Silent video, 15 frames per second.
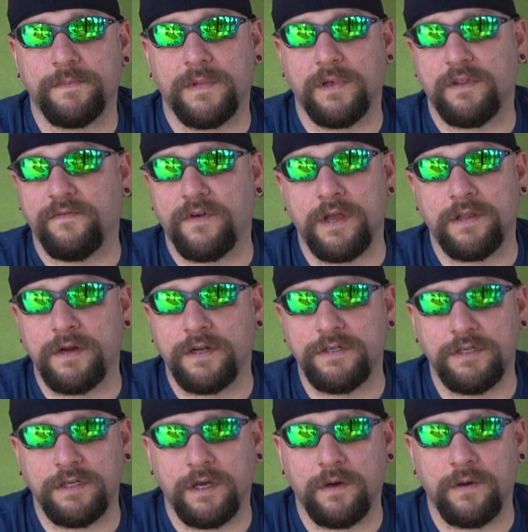You know, the farther out
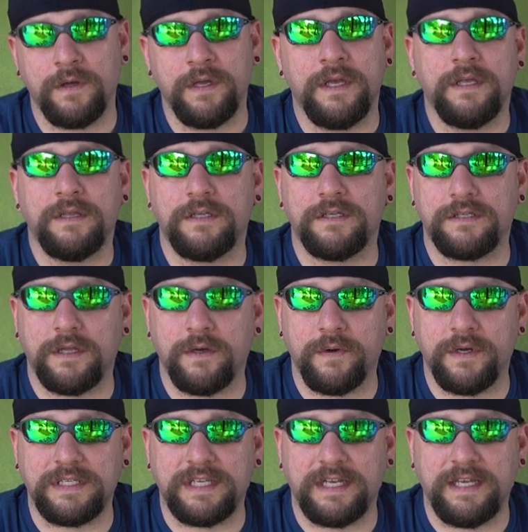you go, the slower
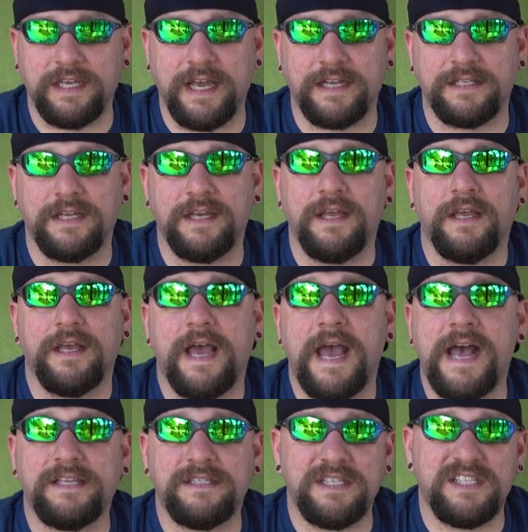it's going to get.
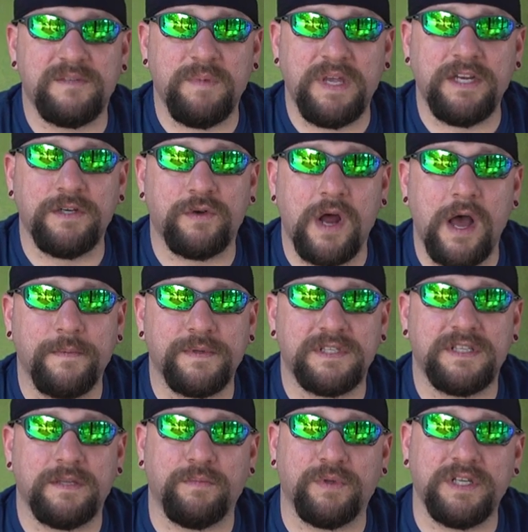As the speed drops,
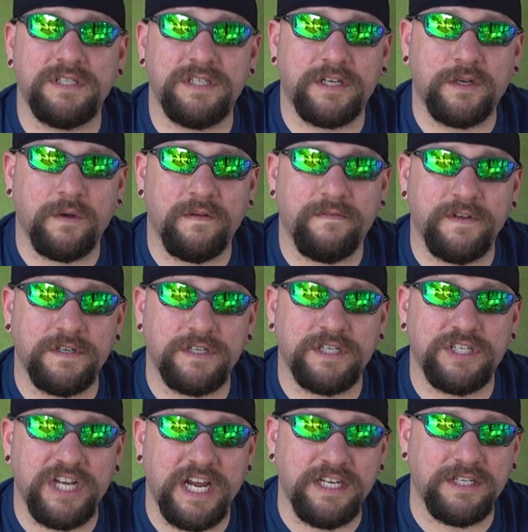the ballistic
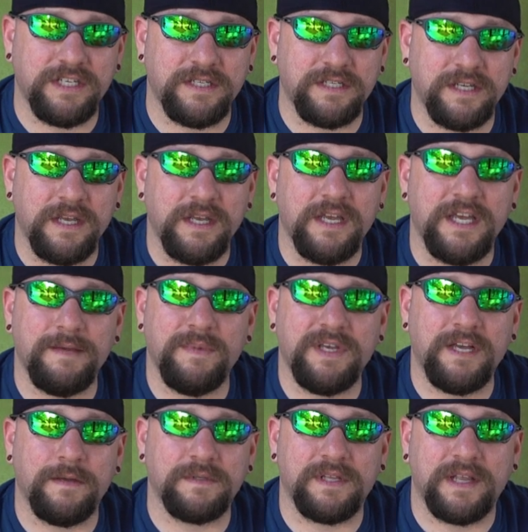coefficient changes. It
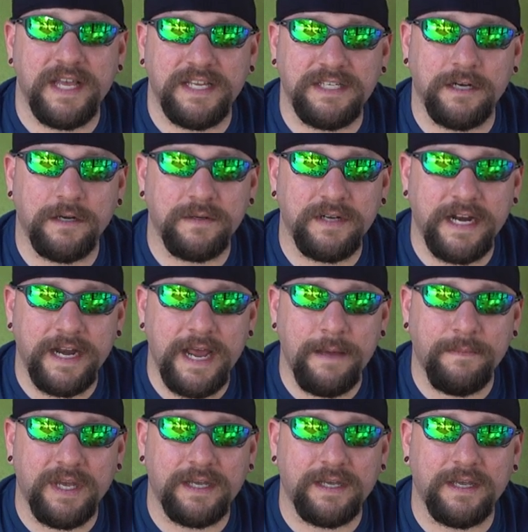becomes less
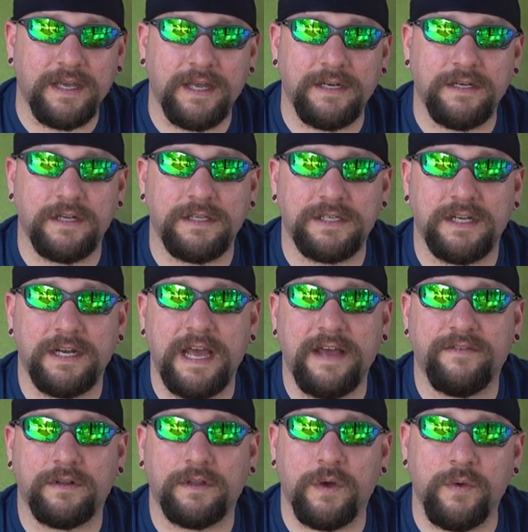aerodynamic and it's going to
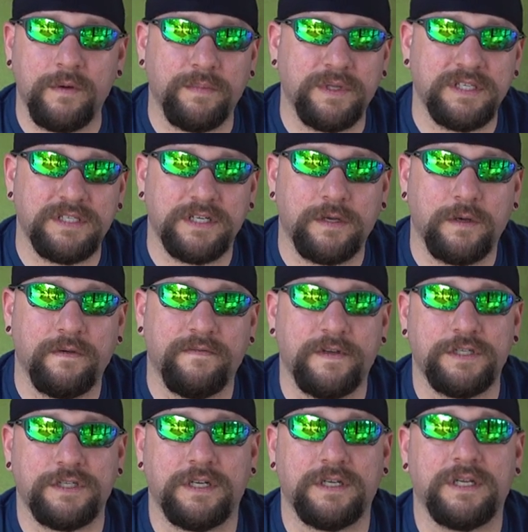have a lower ballistic
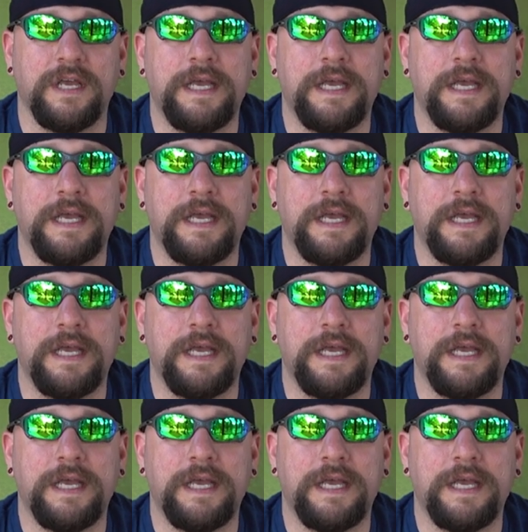coefficient.